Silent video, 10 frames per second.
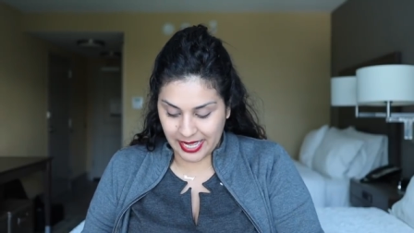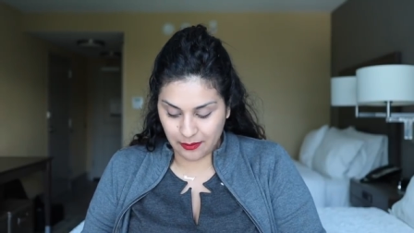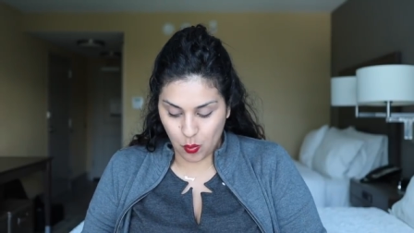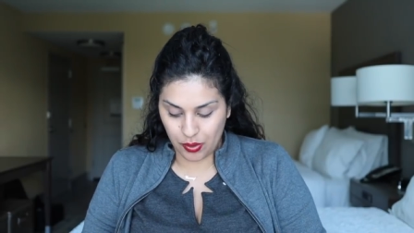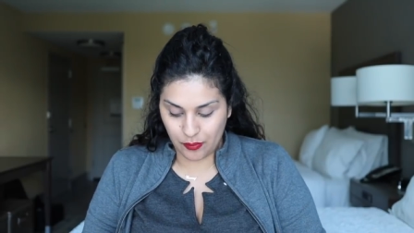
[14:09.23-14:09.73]

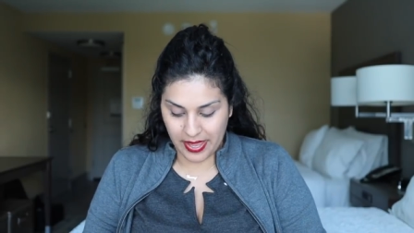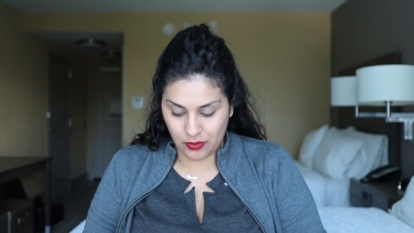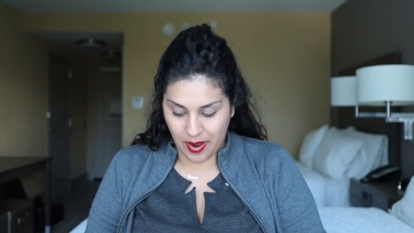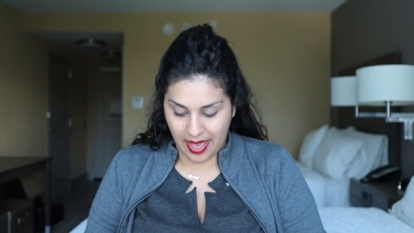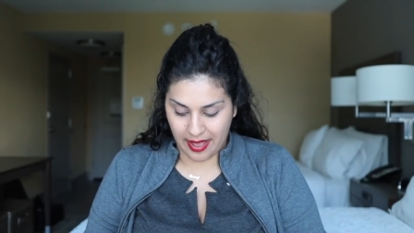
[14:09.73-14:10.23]
like more right
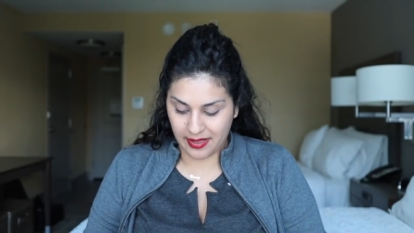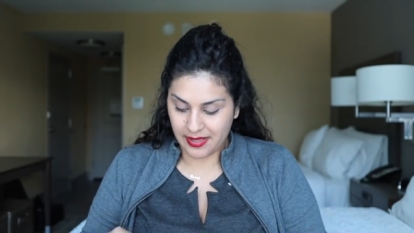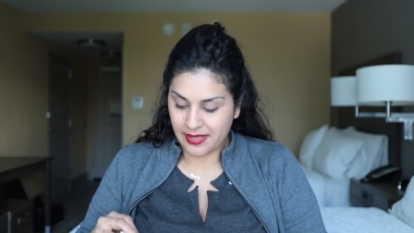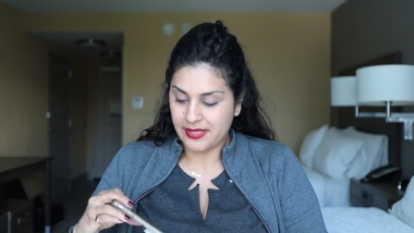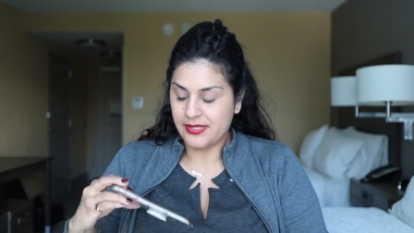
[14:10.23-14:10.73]
away
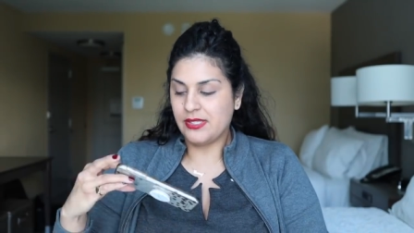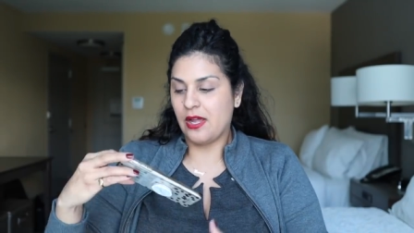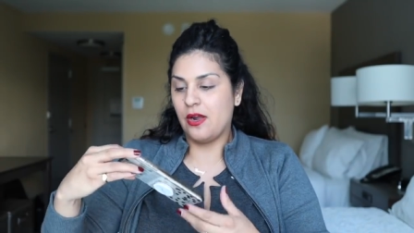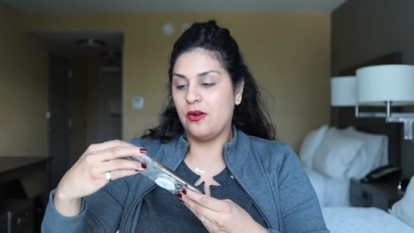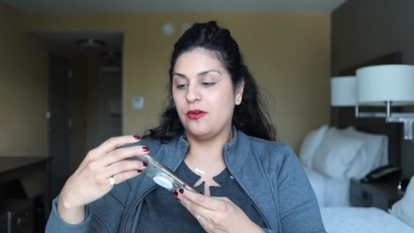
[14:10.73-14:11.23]

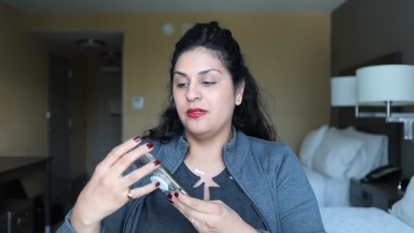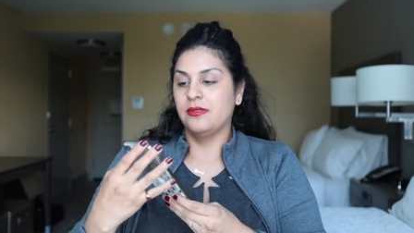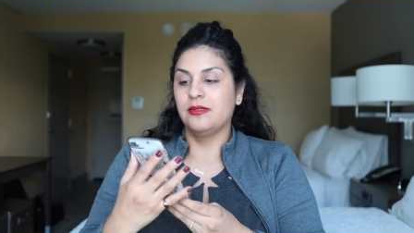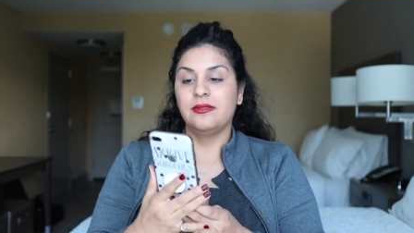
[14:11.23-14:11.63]
so